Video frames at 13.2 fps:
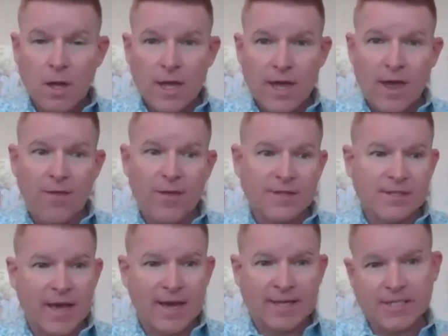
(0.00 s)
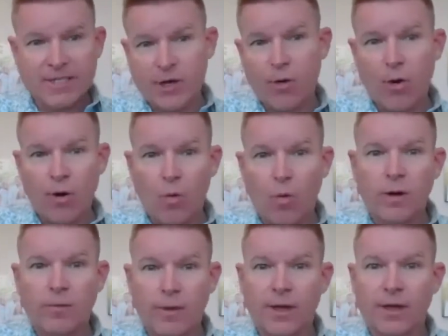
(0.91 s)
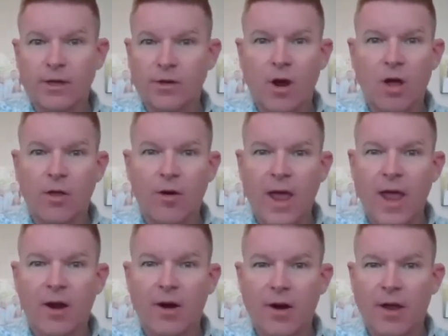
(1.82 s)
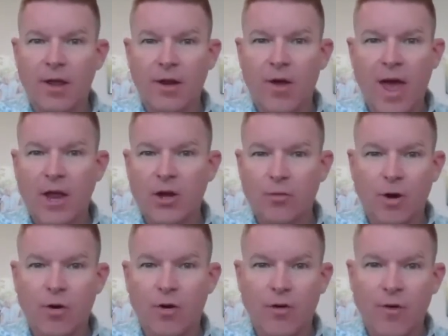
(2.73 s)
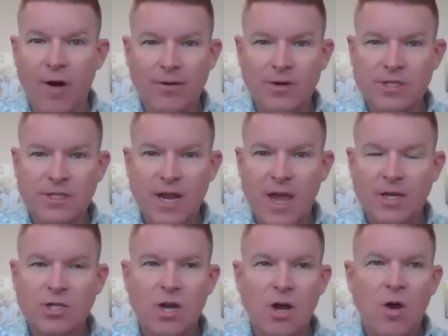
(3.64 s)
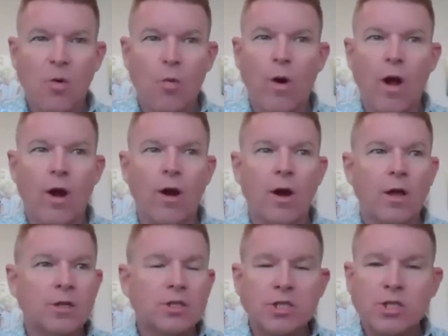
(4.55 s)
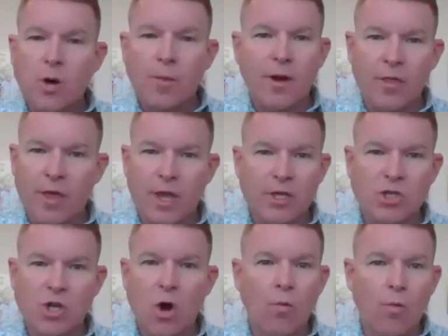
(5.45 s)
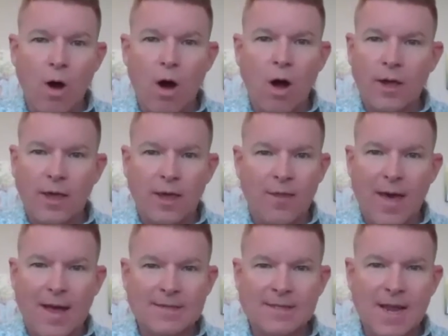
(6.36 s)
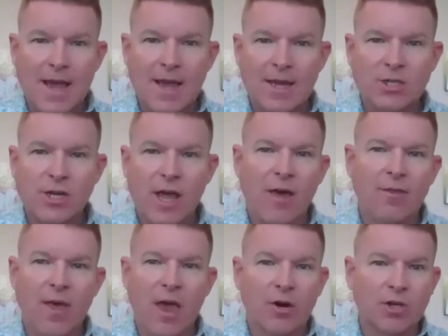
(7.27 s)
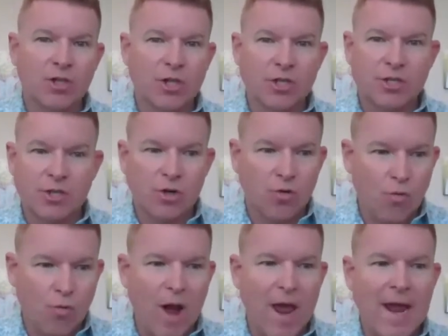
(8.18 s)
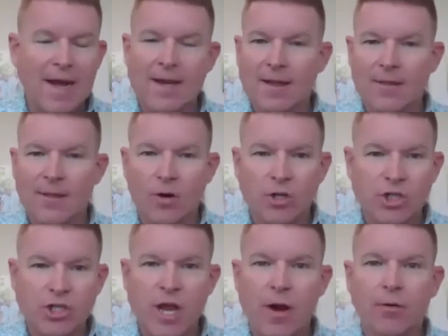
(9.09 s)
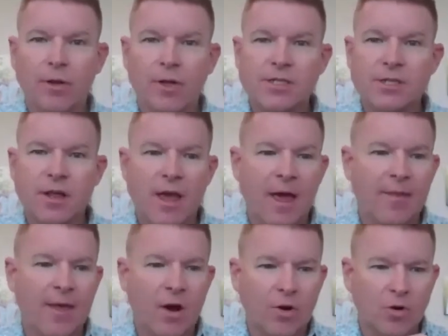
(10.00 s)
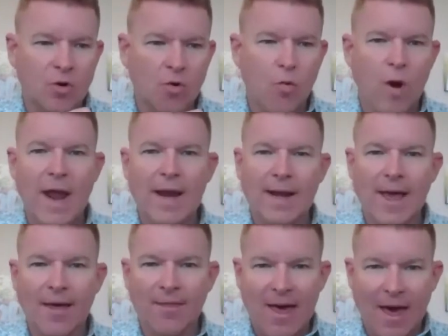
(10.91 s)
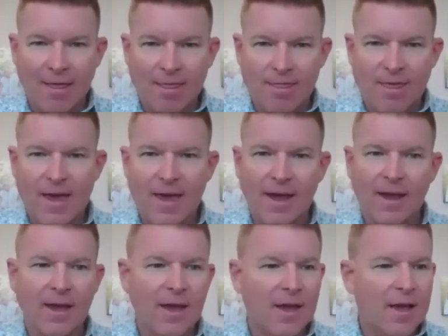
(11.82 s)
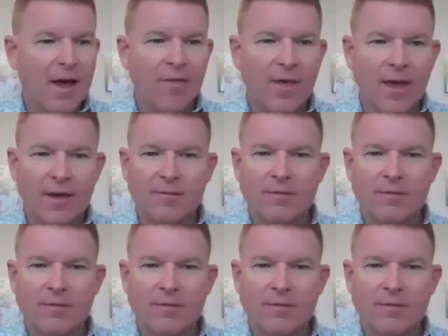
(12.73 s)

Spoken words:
in this like $0 to $1 million annual recurring revenue stage, where so many things go wrong in that stage, and they are just great. They're generalist and they are great at that thing, and they're